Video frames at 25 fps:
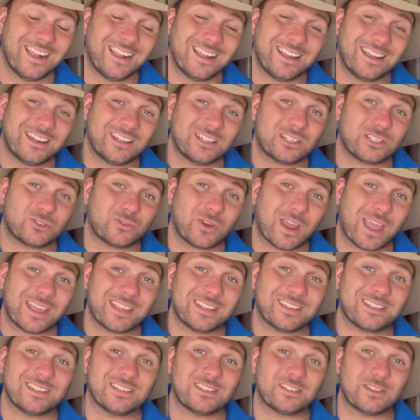in
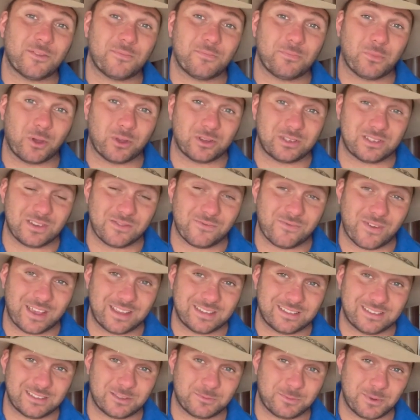Australia's list of most
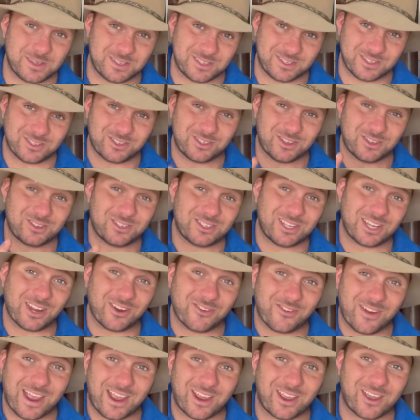invasive species. So stick
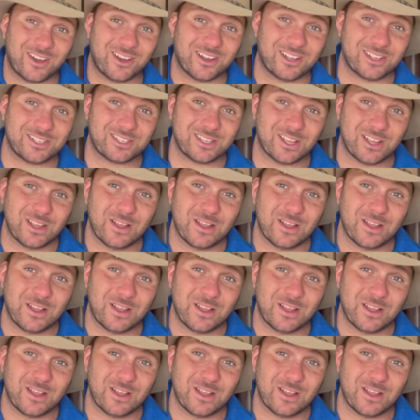around, guys.